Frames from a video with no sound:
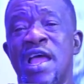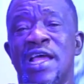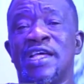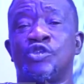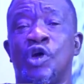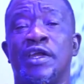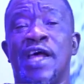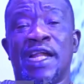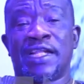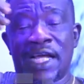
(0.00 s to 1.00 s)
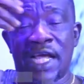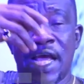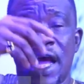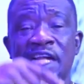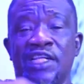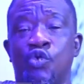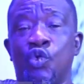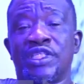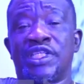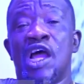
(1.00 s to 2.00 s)
It's not that Atiku
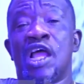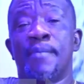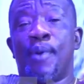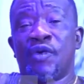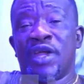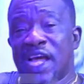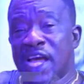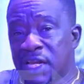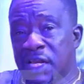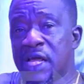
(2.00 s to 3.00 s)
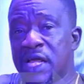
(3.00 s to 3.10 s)
is now a born-again